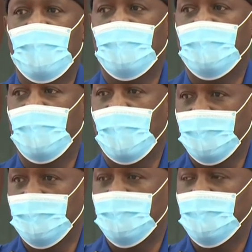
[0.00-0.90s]

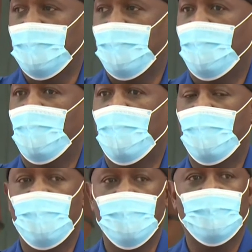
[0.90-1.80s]
that all
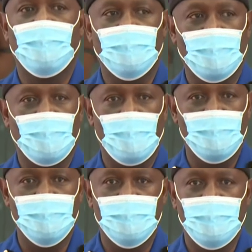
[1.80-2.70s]
those protocols